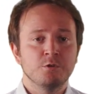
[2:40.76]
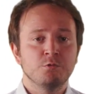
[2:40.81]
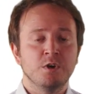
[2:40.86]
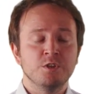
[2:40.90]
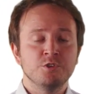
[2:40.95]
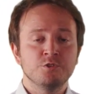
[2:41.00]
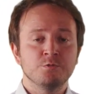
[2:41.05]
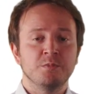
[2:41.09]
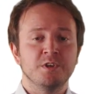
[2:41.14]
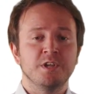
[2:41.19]

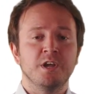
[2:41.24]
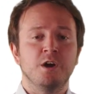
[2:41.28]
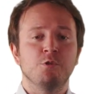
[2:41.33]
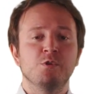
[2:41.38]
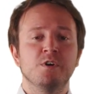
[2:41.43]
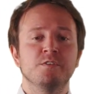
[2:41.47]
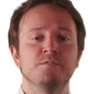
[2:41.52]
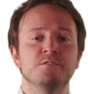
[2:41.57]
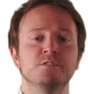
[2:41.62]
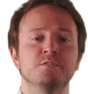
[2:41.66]
Quantumly,
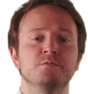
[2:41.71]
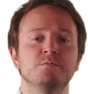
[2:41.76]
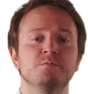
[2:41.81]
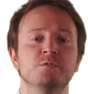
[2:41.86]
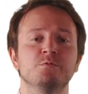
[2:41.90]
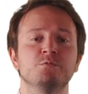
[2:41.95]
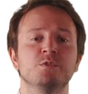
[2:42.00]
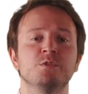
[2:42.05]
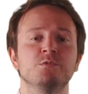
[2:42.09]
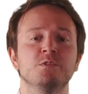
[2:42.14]
however,
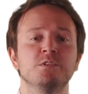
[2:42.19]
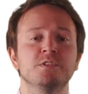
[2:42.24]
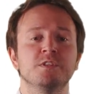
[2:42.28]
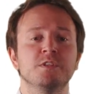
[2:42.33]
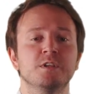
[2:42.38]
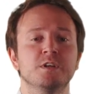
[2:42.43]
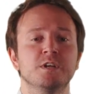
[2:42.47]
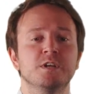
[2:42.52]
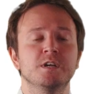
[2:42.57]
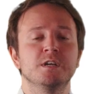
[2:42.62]
we will
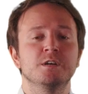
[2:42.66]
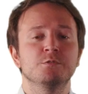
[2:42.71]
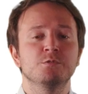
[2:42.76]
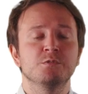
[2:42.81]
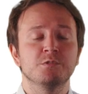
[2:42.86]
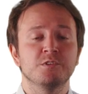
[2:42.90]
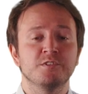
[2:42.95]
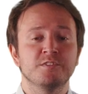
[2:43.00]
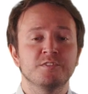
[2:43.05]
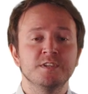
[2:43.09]

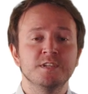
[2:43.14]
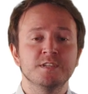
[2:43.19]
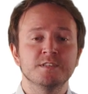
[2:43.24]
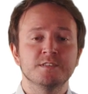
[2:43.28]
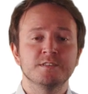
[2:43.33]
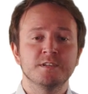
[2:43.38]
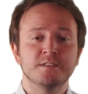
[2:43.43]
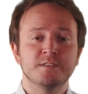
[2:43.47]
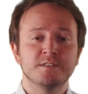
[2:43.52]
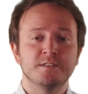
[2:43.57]
see
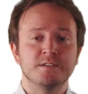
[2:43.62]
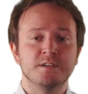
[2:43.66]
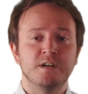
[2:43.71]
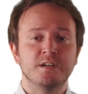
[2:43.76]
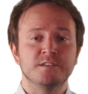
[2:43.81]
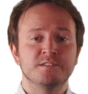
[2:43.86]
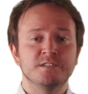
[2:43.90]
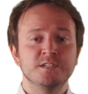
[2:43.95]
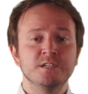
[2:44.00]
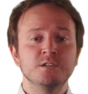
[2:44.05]
that
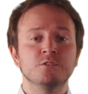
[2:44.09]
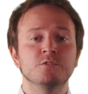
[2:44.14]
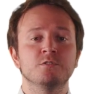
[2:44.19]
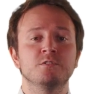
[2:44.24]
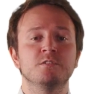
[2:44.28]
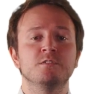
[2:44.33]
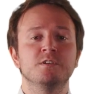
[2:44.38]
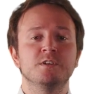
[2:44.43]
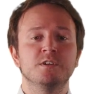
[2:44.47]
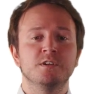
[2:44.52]
a single